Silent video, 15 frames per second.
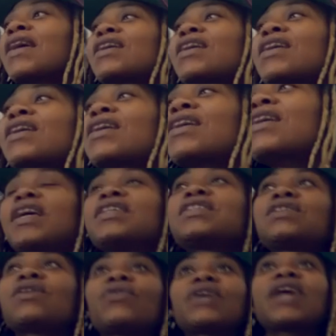you know and
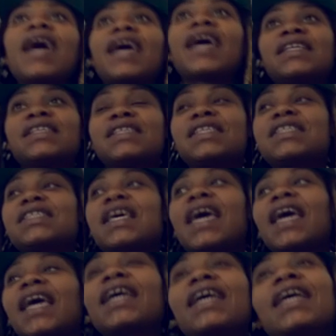so yeah it's this
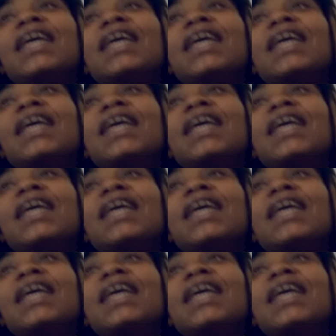like